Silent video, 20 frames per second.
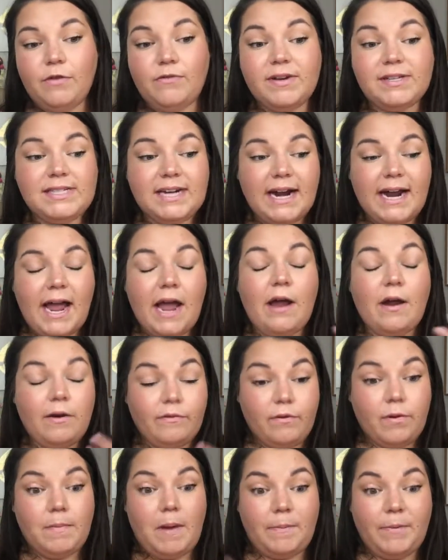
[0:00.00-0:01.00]
The reason I, I
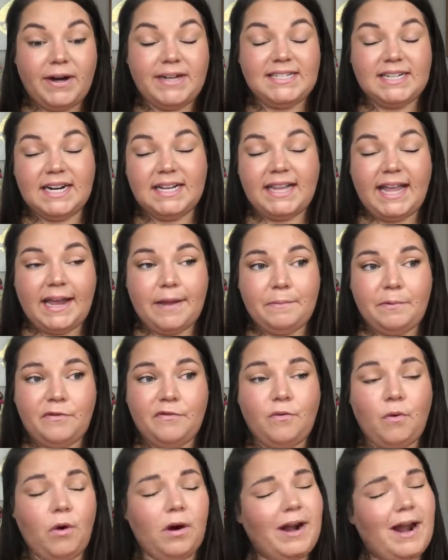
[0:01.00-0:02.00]
remember I didn't like it
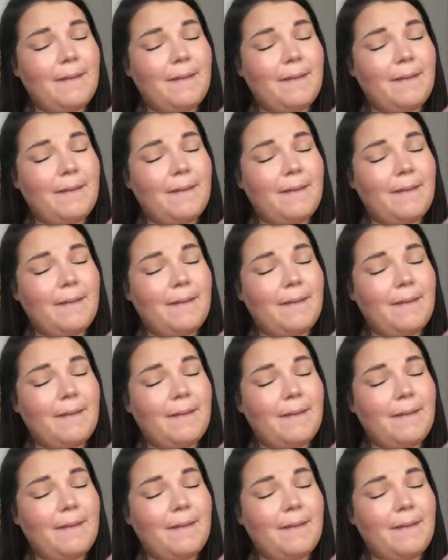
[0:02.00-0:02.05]
before,